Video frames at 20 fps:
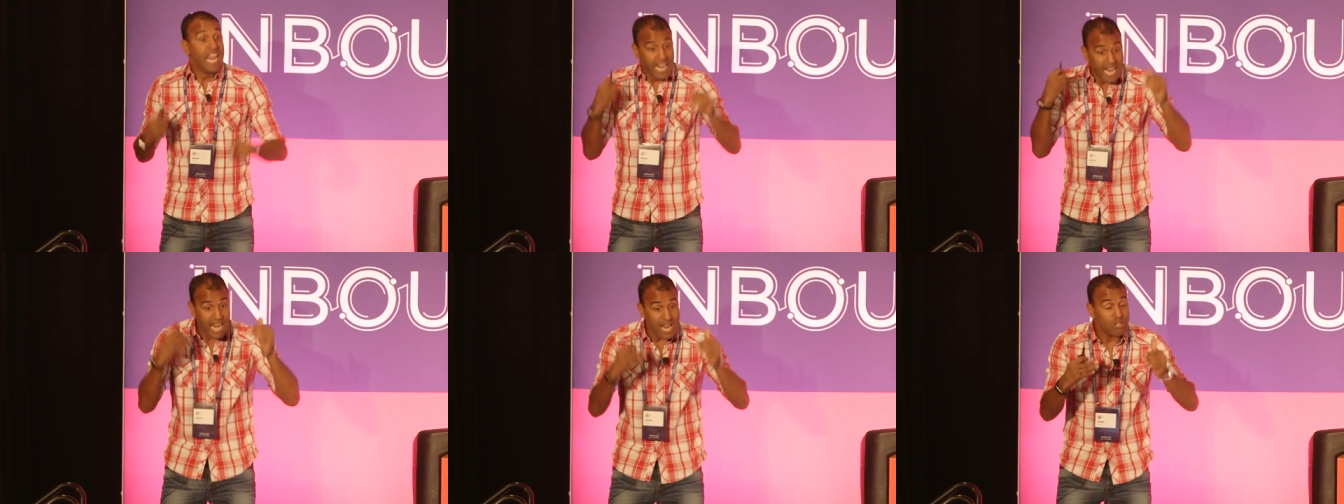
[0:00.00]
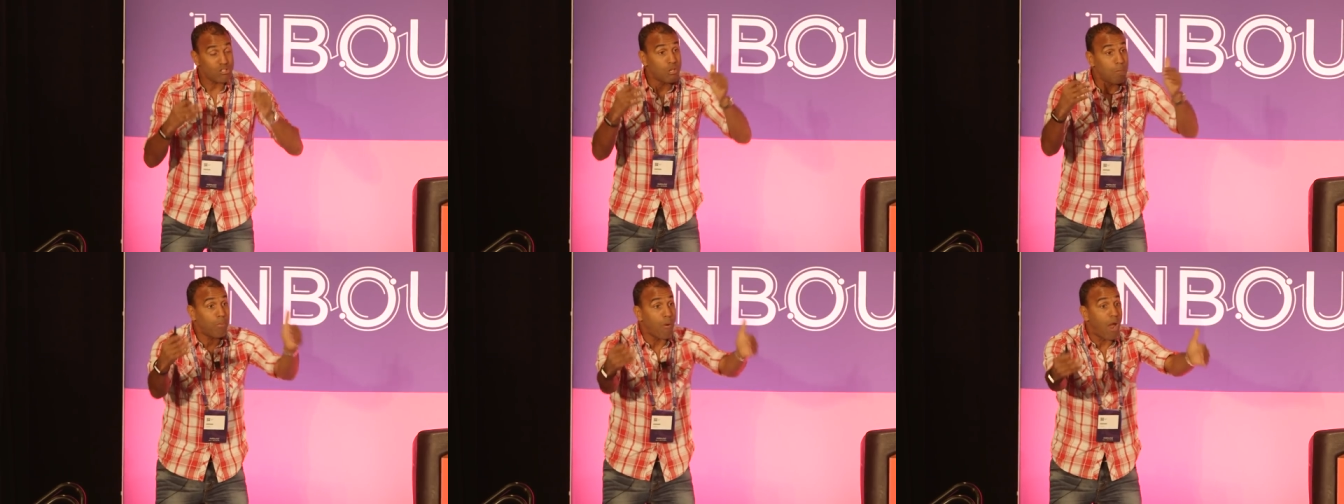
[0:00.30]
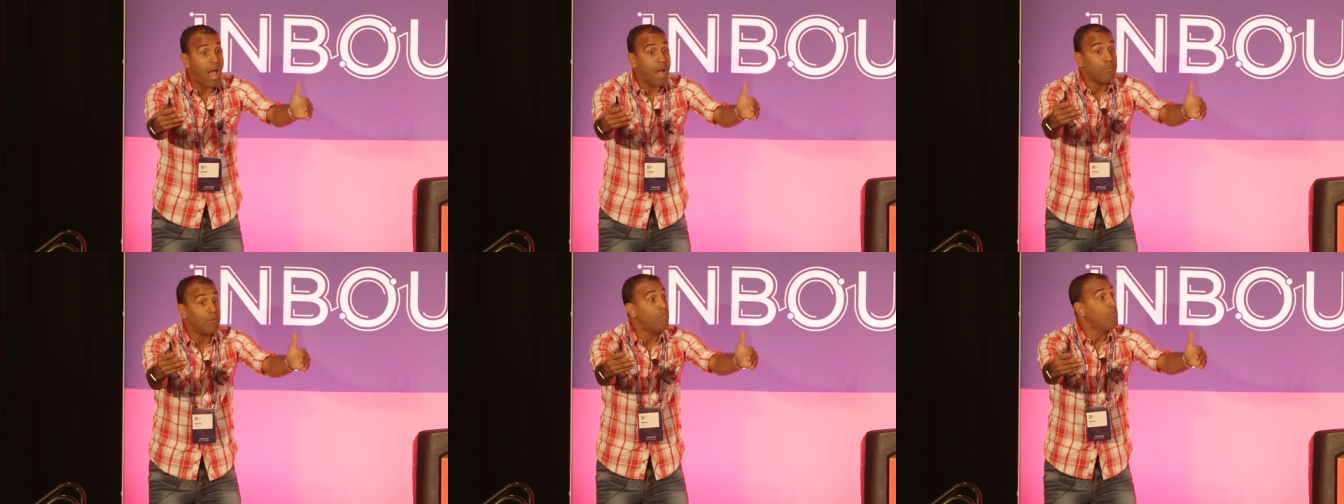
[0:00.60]
Here's the
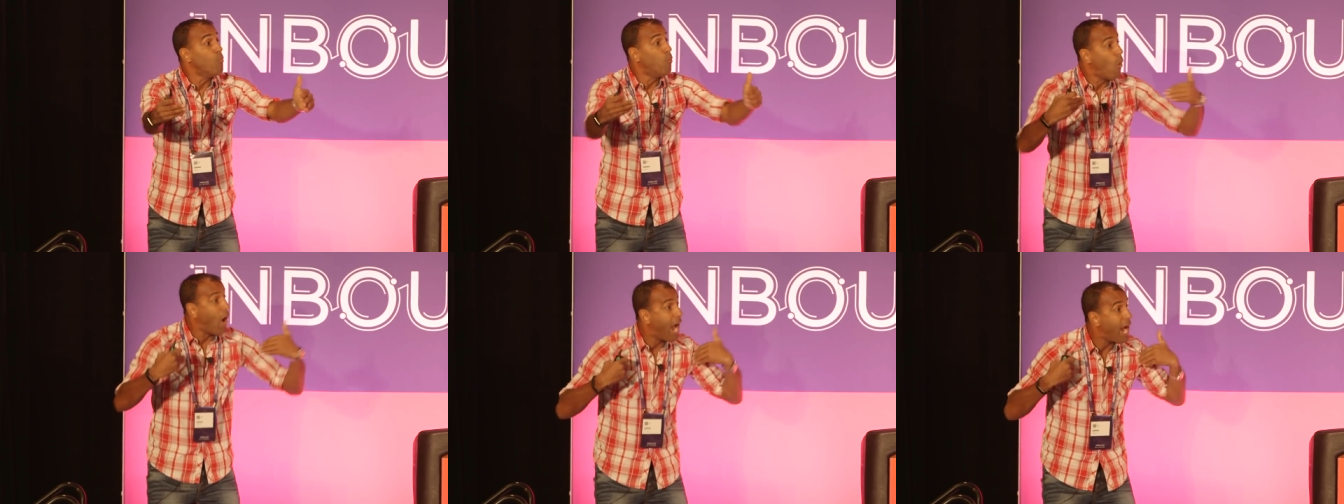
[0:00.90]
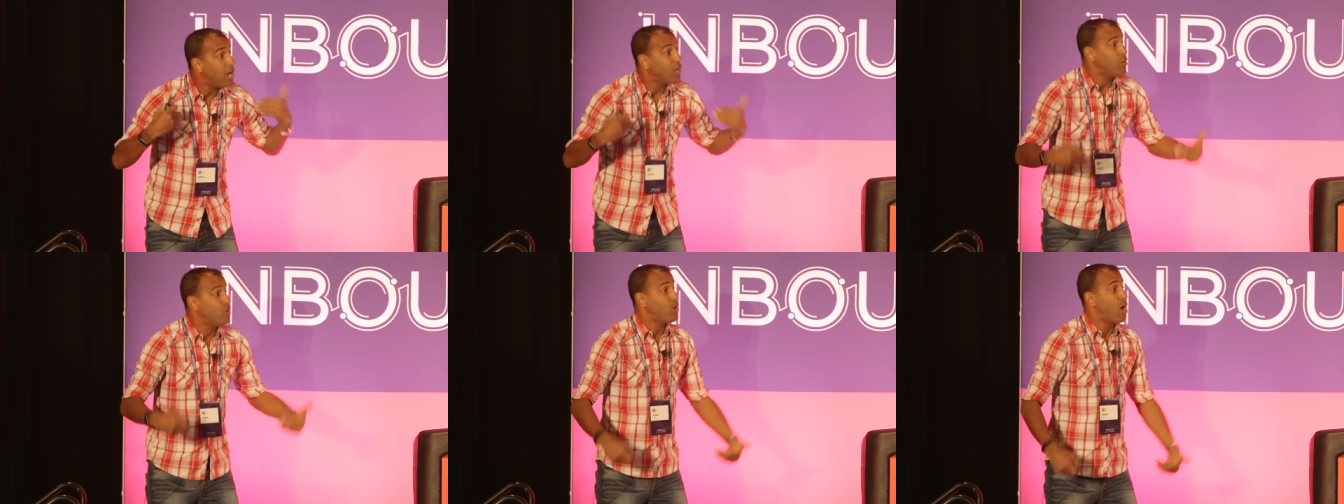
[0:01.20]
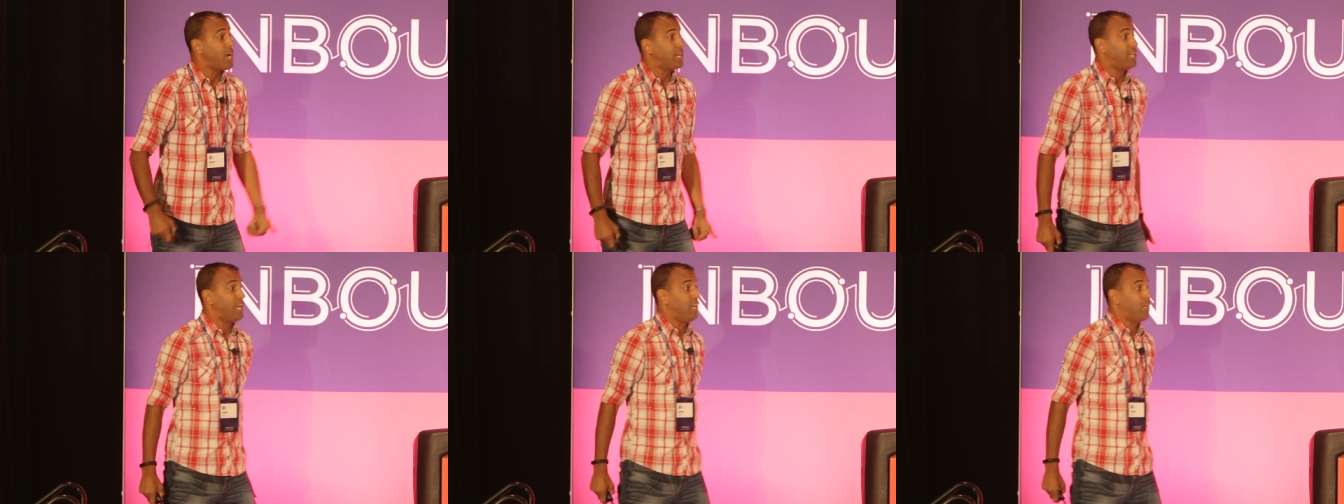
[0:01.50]
problem. Why are you
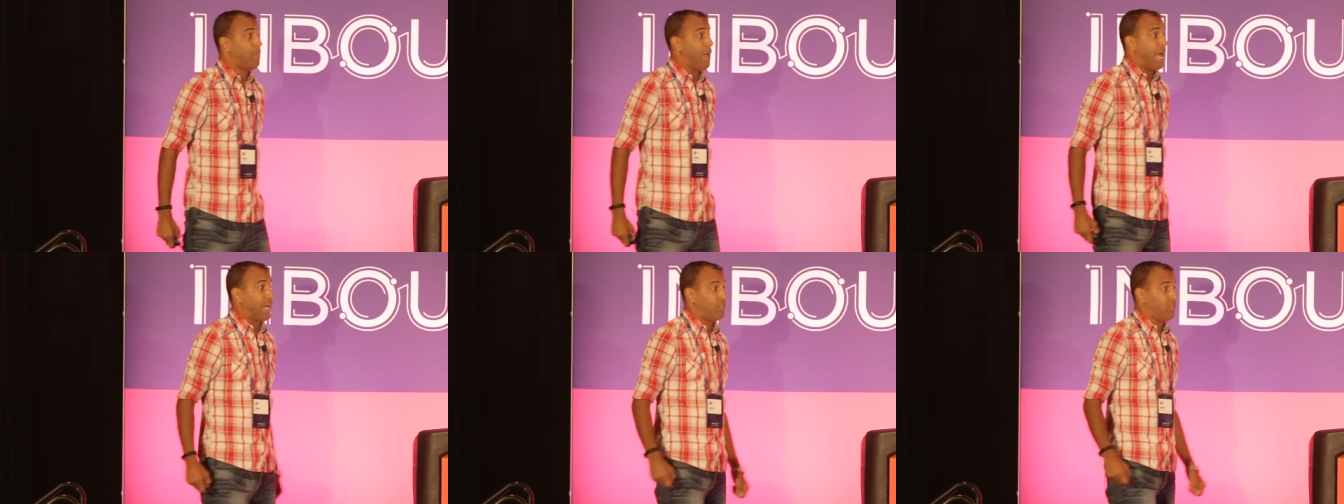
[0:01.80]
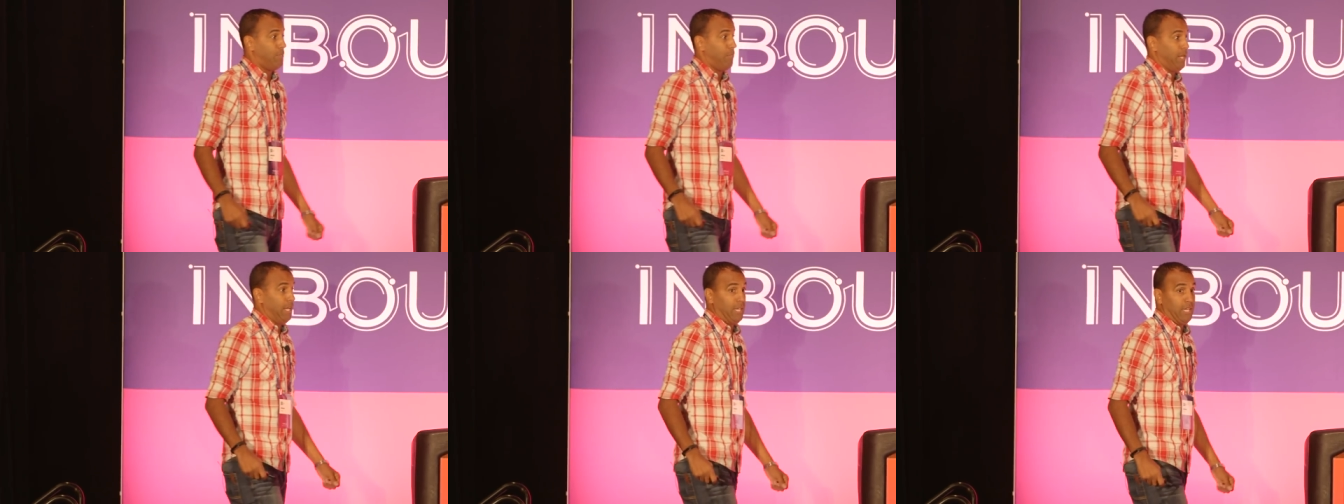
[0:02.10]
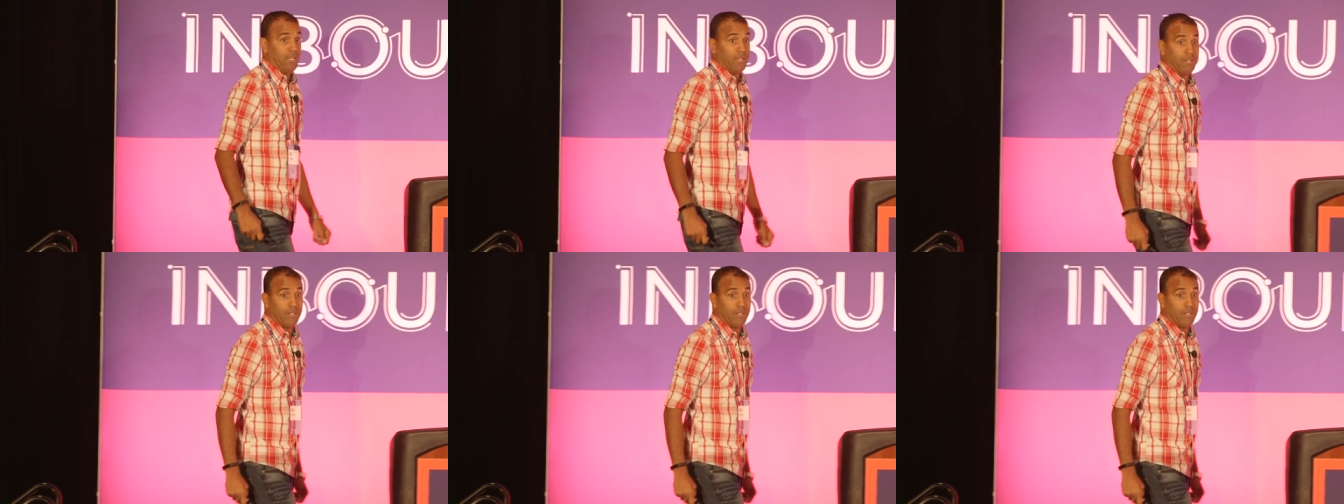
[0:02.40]
not getting back to me?